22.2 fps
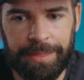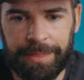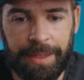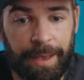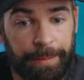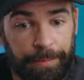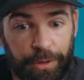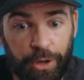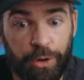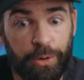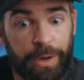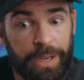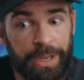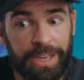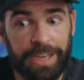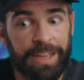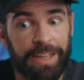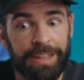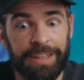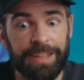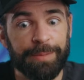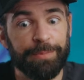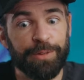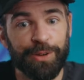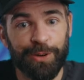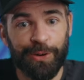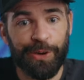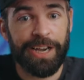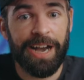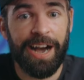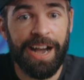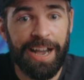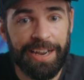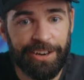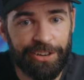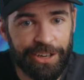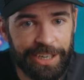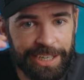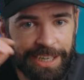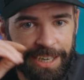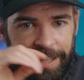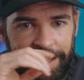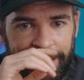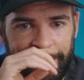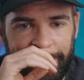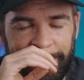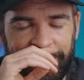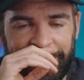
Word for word: I'm going again. I'm going higher again.